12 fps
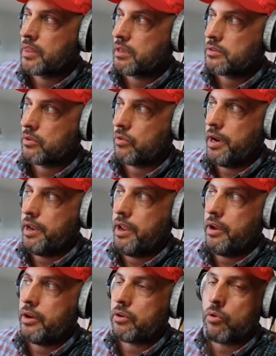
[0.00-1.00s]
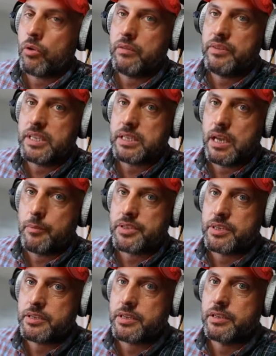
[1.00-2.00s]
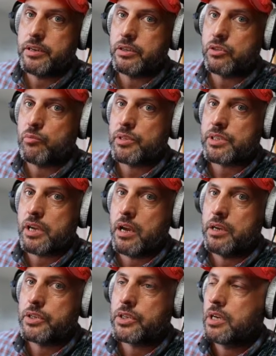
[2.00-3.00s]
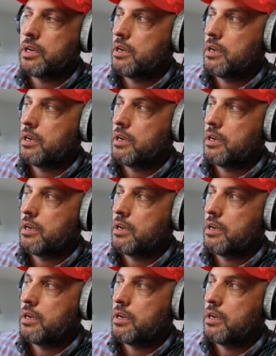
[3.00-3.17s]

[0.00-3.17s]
So right here, all of the steps necessary to massage